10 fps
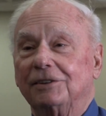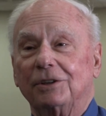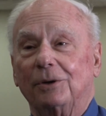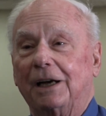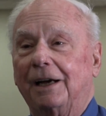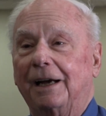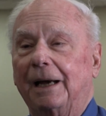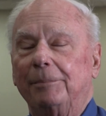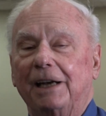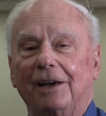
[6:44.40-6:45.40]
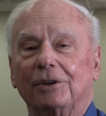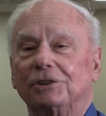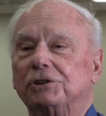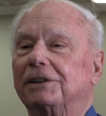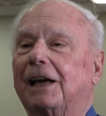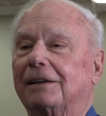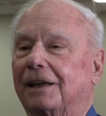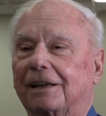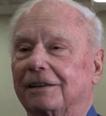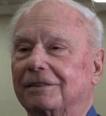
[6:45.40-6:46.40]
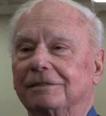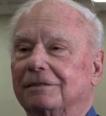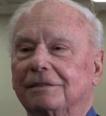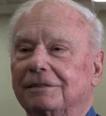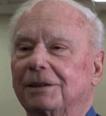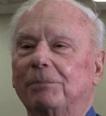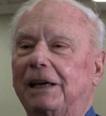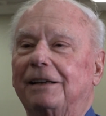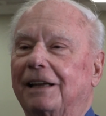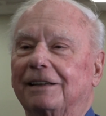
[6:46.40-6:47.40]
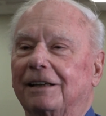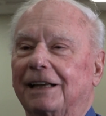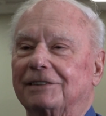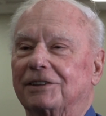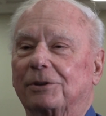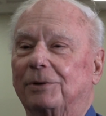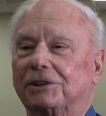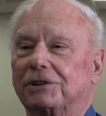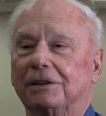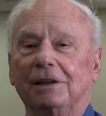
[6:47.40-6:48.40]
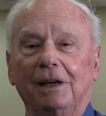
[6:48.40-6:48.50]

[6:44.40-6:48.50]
So, I mean, how could you not like it? Right. To me, that's the question.